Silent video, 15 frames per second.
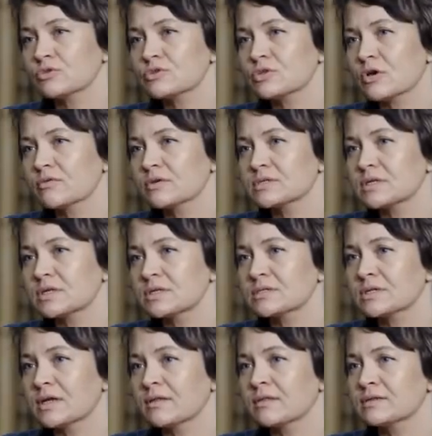services
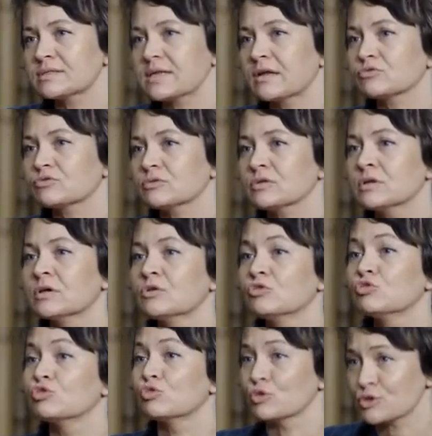and the central
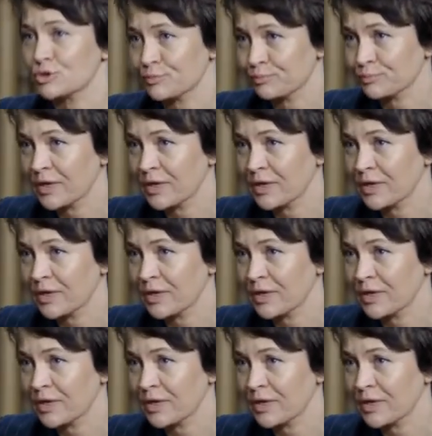tools.